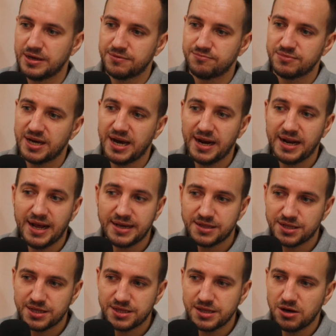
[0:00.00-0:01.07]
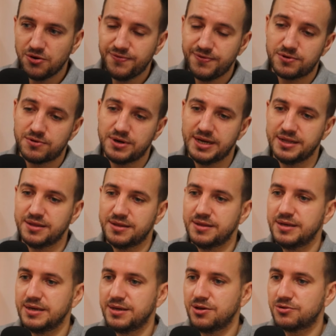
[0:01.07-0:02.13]
highlight it in the offer, and
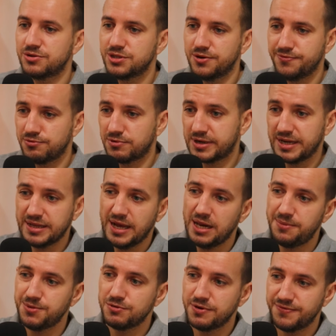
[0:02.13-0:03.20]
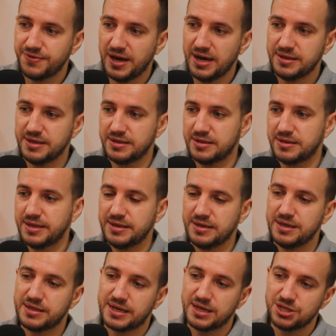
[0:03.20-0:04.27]
your software can help you with that, and
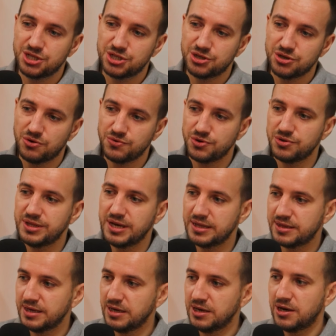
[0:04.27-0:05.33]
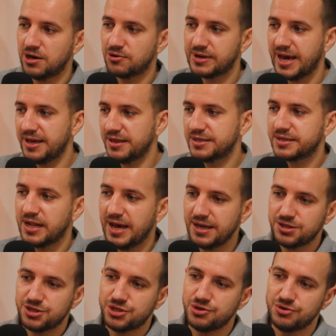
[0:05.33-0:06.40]
it can show you that, okay, this client
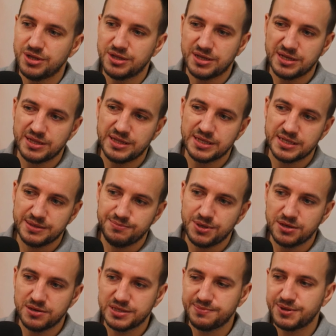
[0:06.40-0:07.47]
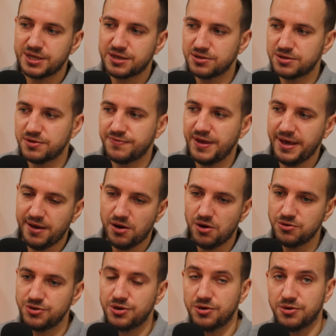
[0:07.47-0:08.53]
shouldn't eat these meals because of the
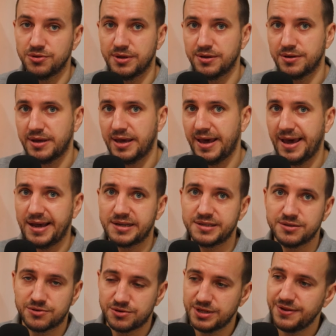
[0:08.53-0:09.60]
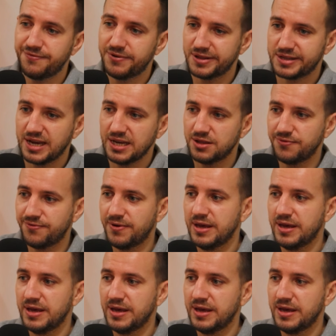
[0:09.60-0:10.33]
onion, eggs, or different kind of